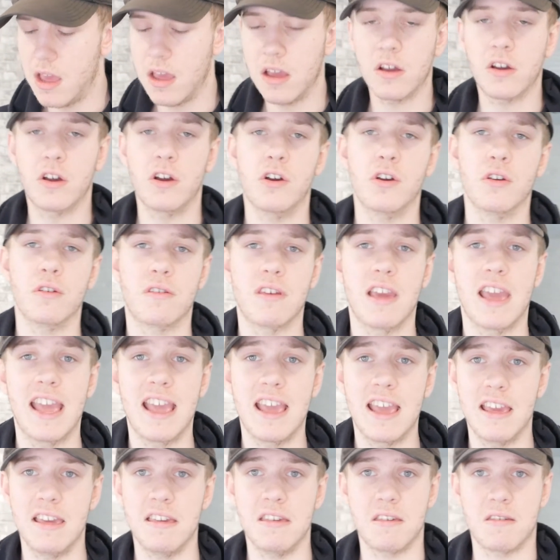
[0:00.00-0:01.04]
because
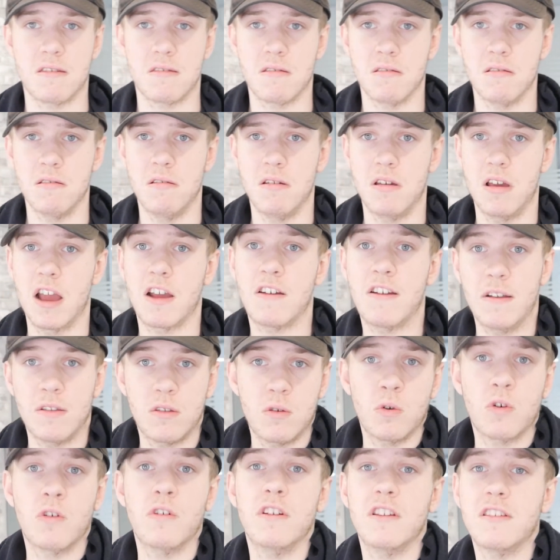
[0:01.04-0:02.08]
it is a
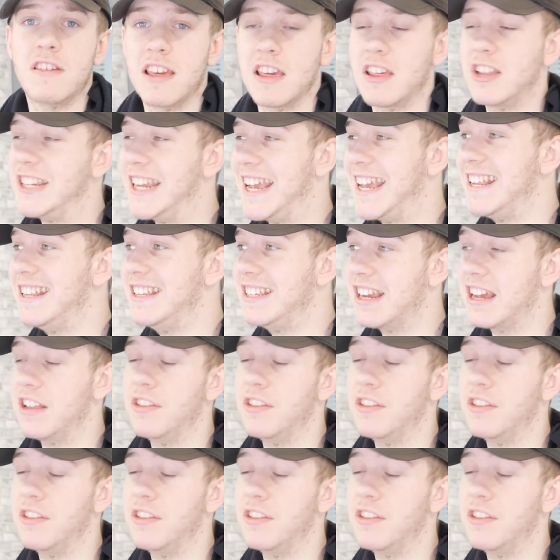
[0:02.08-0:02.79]
cryptocurrency exchange,